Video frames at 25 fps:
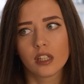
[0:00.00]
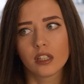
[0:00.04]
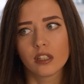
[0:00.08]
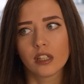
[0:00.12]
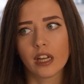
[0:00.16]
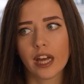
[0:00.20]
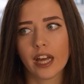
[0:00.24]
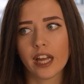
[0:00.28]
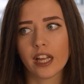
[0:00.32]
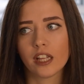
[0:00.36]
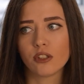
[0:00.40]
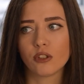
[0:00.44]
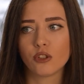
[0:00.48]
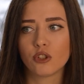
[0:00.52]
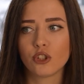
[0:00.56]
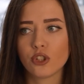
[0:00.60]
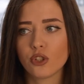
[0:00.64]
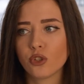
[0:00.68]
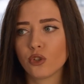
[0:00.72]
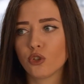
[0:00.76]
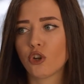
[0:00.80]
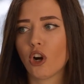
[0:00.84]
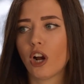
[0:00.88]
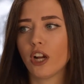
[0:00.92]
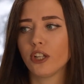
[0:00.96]
and
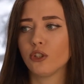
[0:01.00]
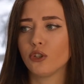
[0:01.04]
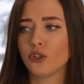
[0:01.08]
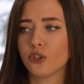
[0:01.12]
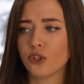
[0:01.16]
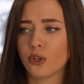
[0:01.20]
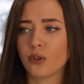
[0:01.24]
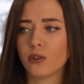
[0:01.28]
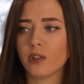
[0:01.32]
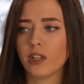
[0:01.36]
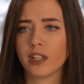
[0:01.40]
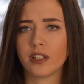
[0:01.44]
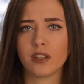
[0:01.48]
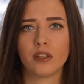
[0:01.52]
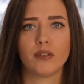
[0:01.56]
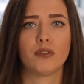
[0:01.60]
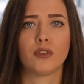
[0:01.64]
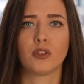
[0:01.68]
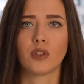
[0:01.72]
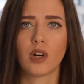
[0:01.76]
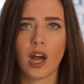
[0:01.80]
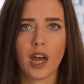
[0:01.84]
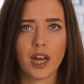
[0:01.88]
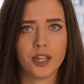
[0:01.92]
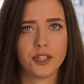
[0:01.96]
just try to show like the
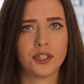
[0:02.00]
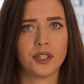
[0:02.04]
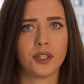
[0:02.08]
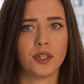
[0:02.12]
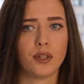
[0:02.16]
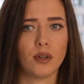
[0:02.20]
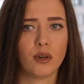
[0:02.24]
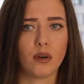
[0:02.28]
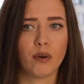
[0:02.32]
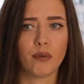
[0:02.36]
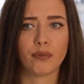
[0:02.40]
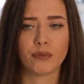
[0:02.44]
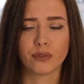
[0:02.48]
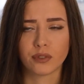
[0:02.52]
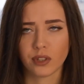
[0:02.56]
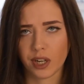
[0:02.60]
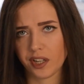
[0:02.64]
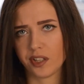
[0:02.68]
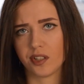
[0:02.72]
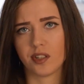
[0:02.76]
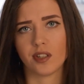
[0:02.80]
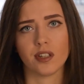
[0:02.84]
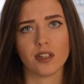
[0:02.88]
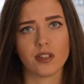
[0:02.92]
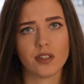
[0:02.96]
variety of
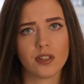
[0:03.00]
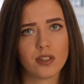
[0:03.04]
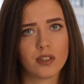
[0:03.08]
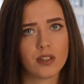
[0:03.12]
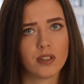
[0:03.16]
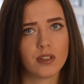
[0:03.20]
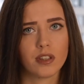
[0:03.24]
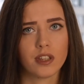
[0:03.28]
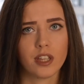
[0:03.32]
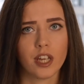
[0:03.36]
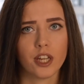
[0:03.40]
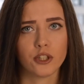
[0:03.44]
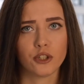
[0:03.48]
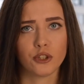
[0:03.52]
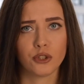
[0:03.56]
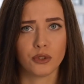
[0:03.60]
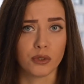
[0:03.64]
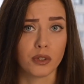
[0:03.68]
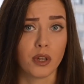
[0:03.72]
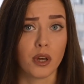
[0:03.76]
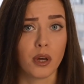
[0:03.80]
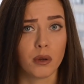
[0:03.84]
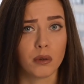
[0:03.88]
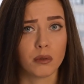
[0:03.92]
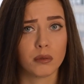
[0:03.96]
phrases that you
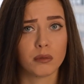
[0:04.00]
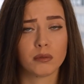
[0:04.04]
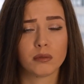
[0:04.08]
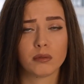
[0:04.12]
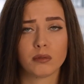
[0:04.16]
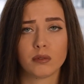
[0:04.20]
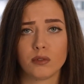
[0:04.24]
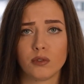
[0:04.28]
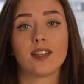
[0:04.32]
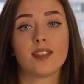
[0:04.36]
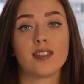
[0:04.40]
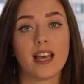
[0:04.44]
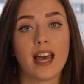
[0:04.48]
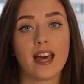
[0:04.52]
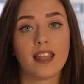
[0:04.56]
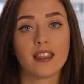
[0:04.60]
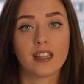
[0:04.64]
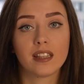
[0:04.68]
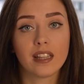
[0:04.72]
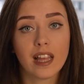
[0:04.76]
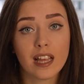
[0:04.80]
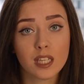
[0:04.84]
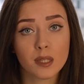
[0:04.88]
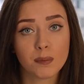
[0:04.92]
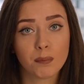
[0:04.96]
know. And the
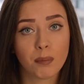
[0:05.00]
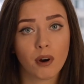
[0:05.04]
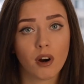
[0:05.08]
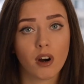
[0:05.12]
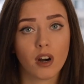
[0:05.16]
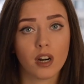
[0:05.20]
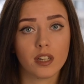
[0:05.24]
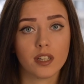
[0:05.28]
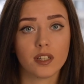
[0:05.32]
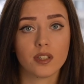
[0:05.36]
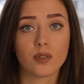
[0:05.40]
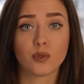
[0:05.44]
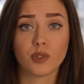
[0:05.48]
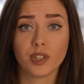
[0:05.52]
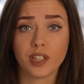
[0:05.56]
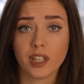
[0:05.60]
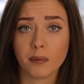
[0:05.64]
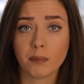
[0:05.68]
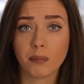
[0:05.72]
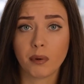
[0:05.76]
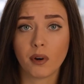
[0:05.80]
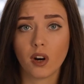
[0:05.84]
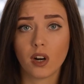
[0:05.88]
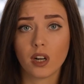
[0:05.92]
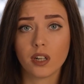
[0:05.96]
last part is
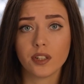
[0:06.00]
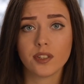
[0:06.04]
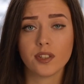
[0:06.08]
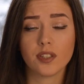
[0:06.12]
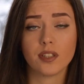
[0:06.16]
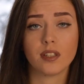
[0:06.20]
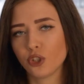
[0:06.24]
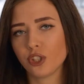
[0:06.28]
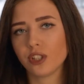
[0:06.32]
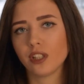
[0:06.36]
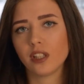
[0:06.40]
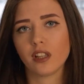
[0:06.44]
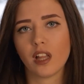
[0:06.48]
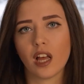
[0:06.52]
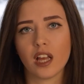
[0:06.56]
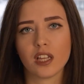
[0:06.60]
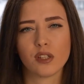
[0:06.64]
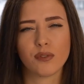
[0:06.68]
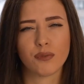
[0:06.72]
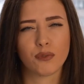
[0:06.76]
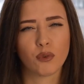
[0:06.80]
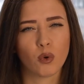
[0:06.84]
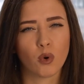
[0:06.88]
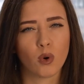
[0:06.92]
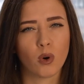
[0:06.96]
reading part. It usually
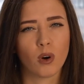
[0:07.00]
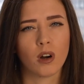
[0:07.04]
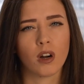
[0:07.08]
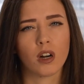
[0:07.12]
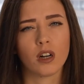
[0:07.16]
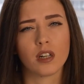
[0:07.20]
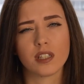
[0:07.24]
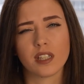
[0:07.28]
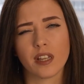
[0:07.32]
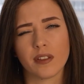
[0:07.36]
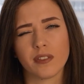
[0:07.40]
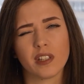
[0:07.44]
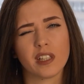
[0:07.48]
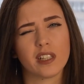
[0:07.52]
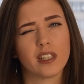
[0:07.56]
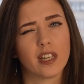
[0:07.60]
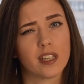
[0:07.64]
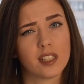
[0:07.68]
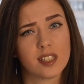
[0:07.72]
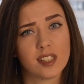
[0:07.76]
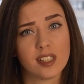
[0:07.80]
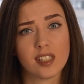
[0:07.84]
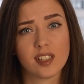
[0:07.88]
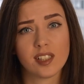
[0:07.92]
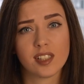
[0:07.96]
lasts for something
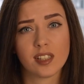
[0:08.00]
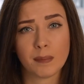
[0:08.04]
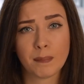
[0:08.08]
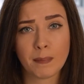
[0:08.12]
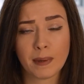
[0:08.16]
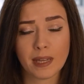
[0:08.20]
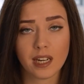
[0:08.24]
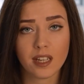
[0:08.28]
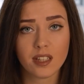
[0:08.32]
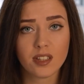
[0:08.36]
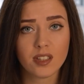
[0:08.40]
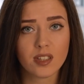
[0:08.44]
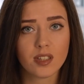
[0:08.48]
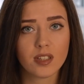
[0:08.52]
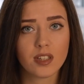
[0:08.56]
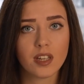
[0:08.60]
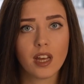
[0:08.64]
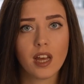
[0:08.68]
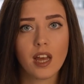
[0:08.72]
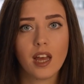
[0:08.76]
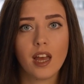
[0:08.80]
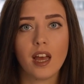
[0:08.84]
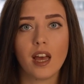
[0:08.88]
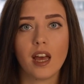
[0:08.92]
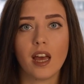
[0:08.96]
like 60 minutes,
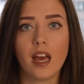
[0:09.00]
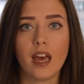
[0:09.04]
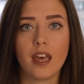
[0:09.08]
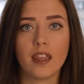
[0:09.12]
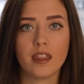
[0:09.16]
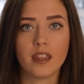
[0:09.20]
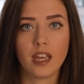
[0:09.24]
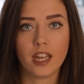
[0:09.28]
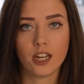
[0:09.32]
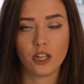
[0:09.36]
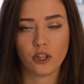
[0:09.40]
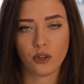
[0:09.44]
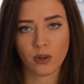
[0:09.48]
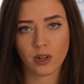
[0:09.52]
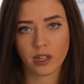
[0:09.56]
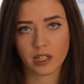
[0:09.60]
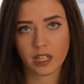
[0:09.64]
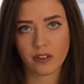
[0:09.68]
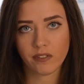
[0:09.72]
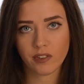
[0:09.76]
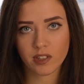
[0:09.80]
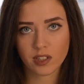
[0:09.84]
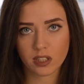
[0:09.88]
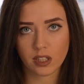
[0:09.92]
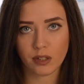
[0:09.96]
and then you are
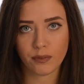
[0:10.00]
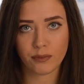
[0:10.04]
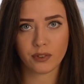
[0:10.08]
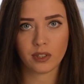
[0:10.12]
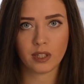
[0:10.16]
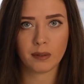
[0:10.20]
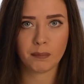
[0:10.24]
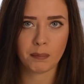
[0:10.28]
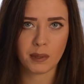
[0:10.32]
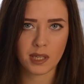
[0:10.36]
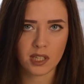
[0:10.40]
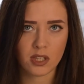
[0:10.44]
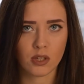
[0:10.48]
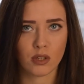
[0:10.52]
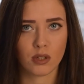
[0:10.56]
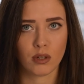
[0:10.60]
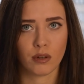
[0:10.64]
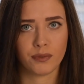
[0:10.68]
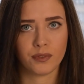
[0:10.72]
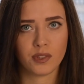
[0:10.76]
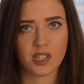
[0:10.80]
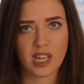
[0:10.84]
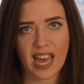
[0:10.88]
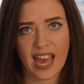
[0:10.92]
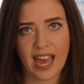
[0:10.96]
given different pieces
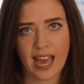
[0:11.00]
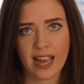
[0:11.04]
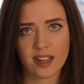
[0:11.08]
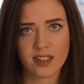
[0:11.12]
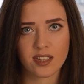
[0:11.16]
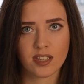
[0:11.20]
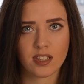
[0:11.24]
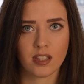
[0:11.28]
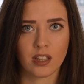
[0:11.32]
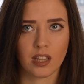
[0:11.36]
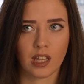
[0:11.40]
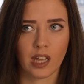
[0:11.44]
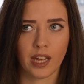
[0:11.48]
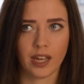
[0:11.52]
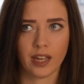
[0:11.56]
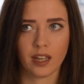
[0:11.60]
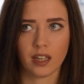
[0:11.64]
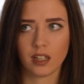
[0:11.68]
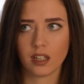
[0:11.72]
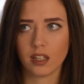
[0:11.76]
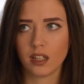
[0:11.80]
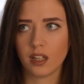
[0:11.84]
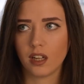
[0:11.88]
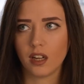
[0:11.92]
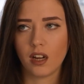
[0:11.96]
of text
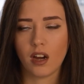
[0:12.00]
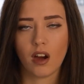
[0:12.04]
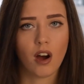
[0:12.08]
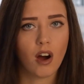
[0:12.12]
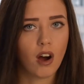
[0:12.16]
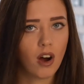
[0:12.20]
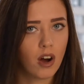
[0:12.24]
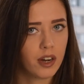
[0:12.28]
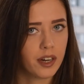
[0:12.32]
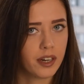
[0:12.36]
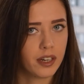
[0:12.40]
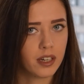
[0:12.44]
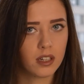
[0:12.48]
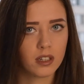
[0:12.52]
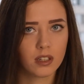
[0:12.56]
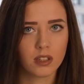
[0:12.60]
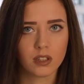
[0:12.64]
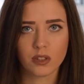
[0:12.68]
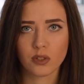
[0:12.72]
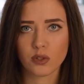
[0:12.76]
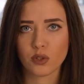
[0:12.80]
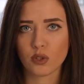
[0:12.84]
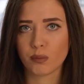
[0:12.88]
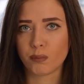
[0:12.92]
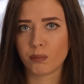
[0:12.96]
like
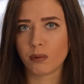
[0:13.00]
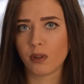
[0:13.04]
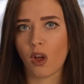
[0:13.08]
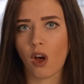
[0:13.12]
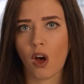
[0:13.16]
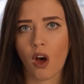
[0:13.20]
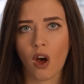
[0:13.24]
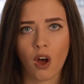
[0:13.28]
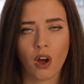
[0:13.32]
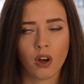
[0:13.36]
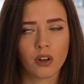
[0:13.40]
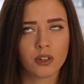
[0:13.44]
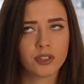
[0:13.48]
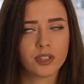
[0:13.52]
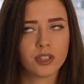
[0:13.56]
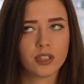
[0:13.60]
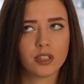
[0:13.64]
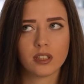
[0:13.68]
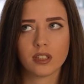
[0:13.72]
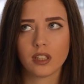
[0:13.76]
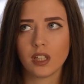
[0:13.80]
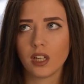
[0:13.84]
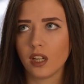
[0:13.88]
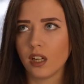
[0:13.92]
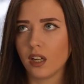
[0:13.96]
articles,
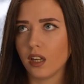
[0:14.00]
blogs,